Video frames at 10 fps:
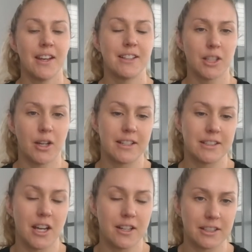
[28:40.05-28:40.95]
And so I
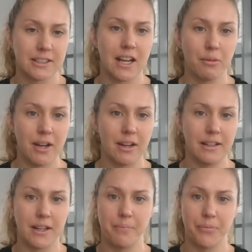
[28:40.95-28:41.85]
decided to start wearing
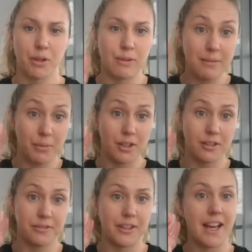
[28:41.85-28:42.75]
the
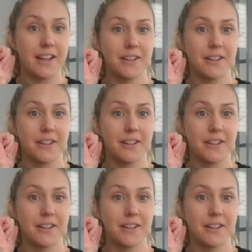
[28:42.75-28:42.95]
rainbow flag